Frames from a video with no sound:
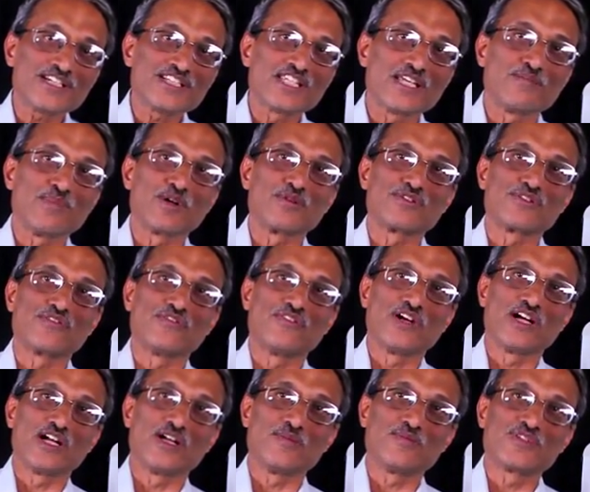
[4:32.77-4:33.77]
That's
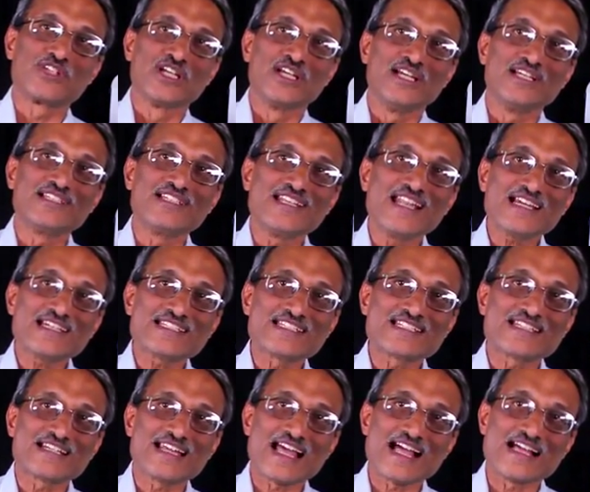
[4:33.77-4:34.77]
about verbs. In the
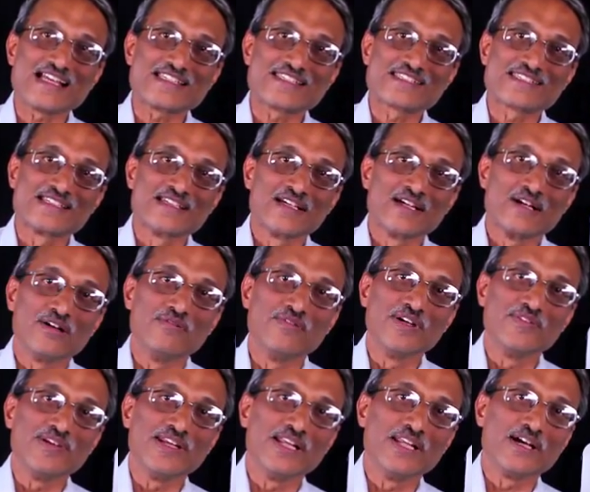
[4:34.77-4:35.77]
next class,
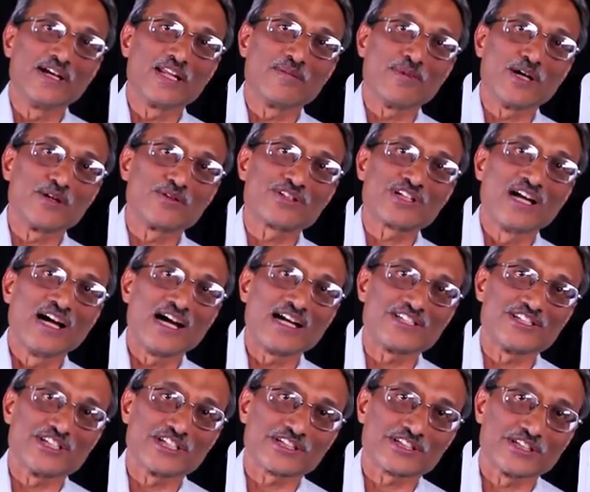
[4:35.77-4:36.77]
we will learn about
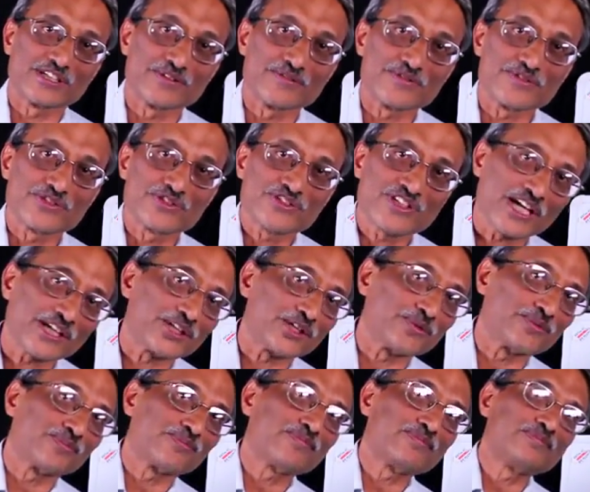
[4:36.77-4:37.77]
adjectives.
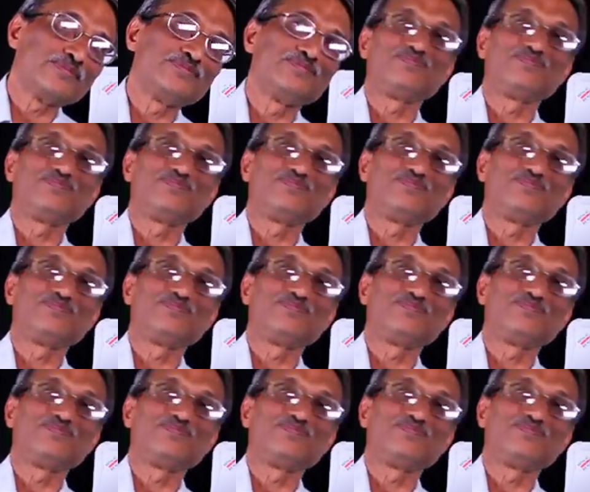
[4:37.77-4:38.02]
Thank you.